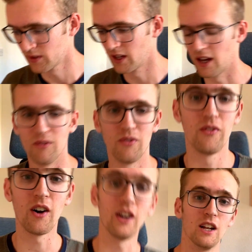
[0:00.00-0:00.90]
And
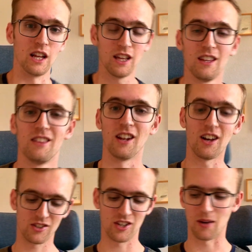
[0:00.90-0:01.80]
finally, the
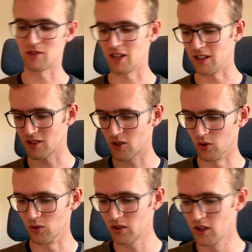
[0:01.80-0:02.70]
last chapter is called